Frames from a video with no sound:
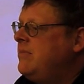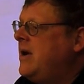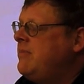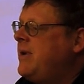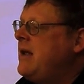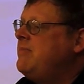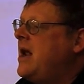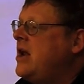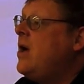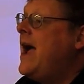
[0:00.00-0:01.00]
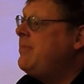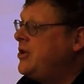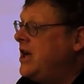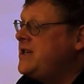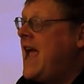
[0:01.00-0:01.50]
But I know Apple
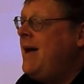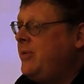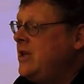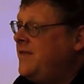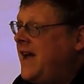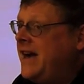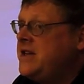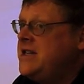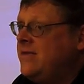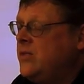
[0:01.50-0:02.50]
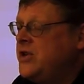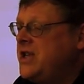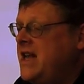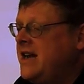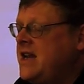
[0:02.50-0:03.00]
does. Apple, in fact, is even worse than that.